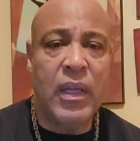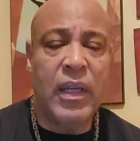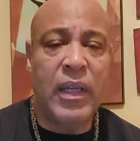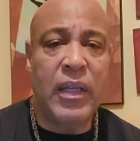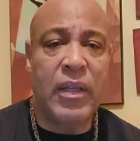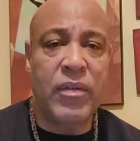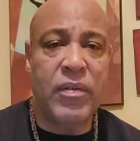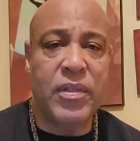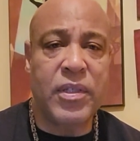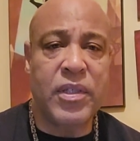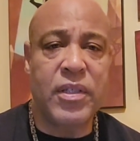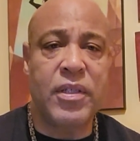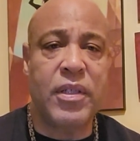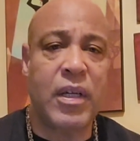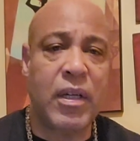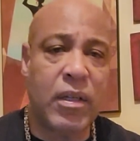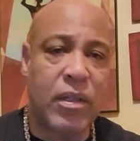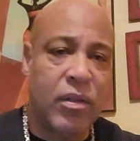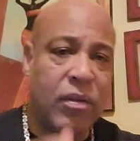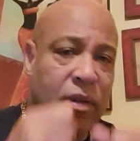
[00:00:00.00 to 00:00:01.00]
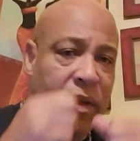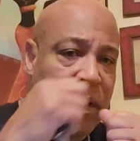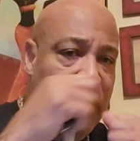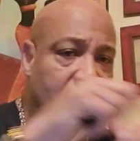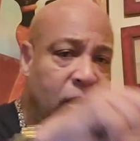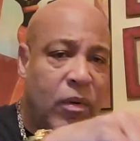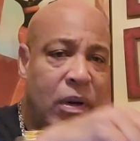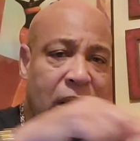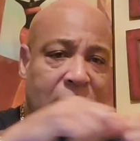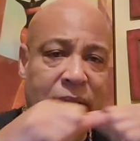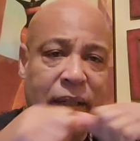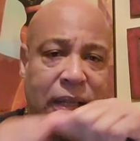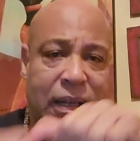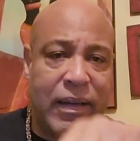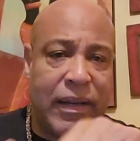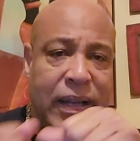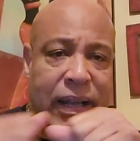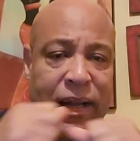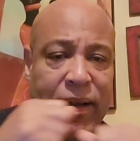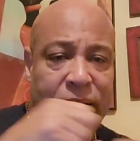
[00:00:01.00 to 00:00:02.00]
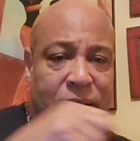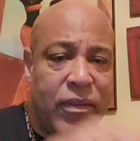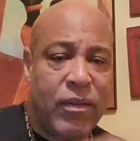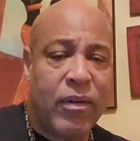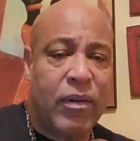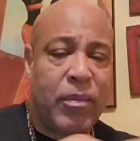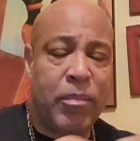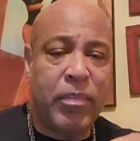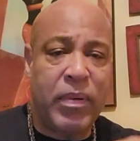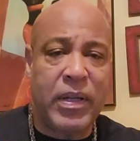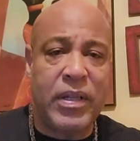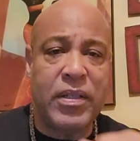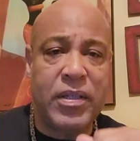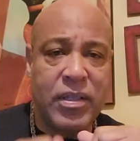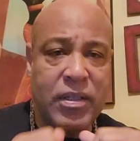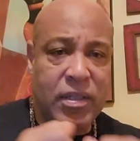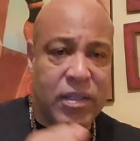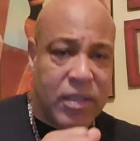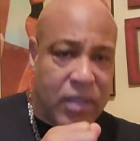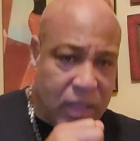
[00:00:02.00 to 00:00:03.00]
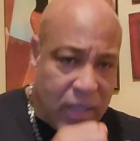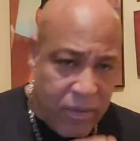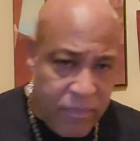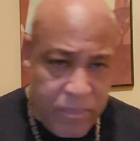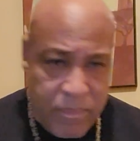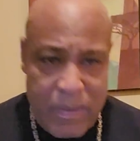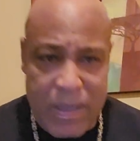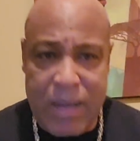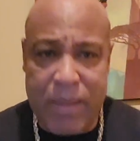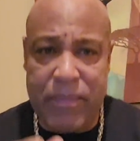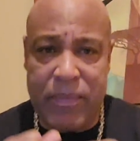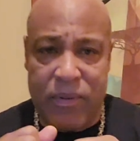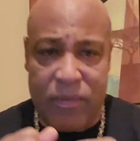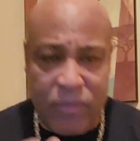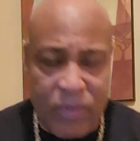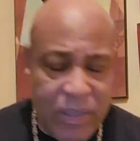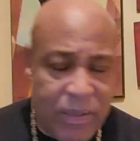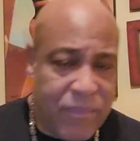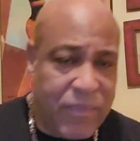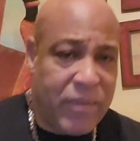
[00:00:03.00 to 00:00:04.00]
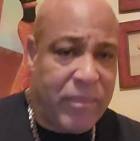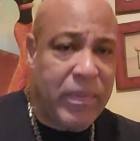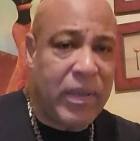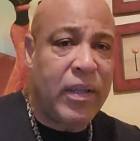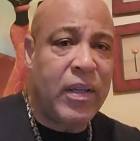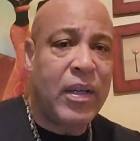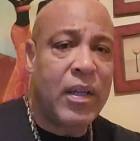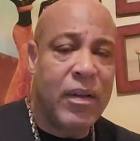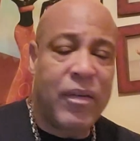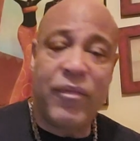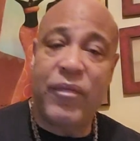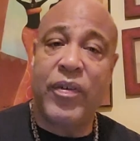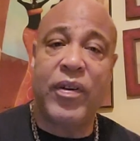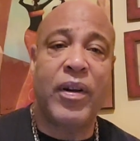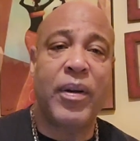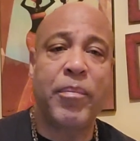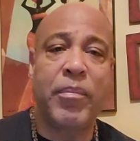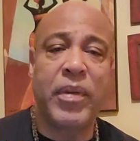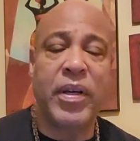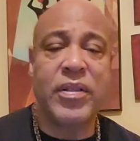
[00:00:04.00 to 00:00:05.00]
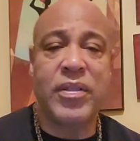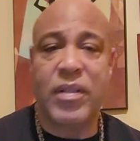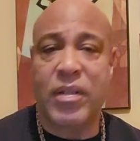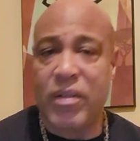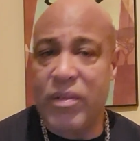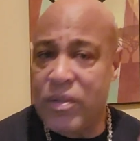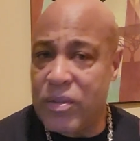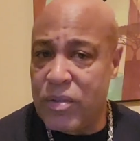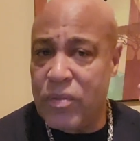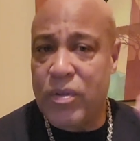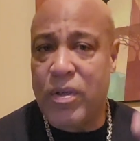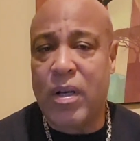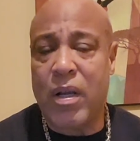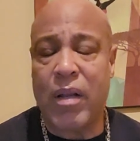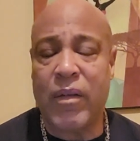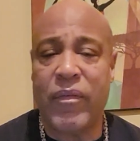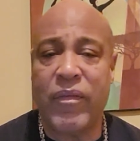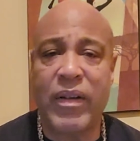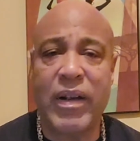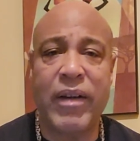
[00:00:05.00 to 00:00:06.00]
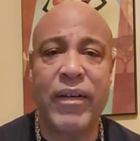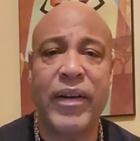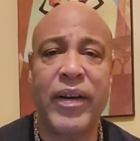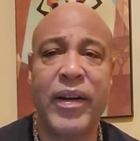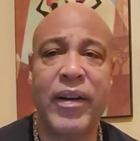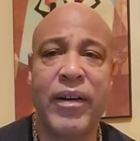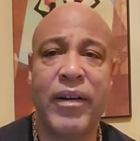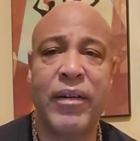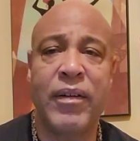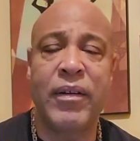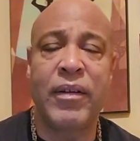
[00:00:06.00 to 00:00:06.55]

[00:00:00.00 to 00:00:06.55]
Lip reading: And there was this young dude in there walking down the aisle throwing punches and stuff, bobbing and weaving. Very muscular dude, cauliflower ear.